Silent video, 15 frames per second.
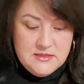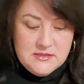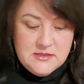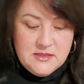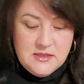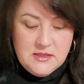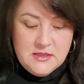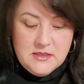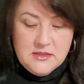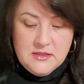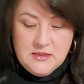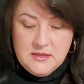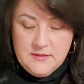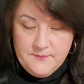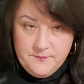a
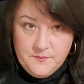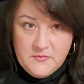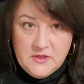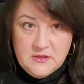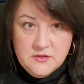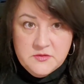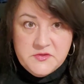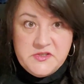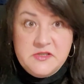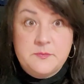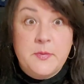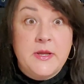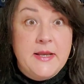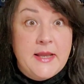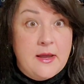little
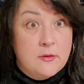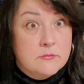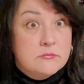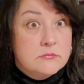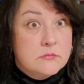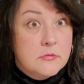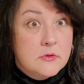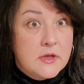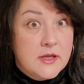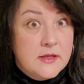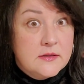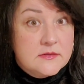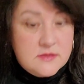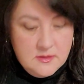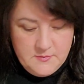spun out. Okay,
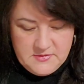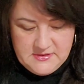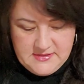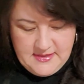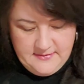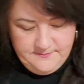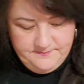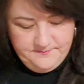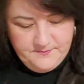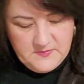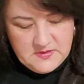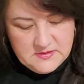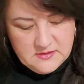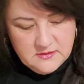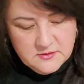that's all I'm going to say.
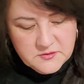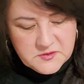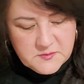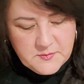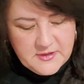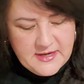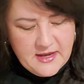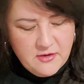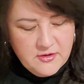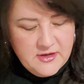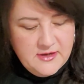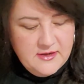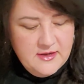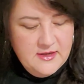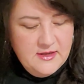He's a little spun out, and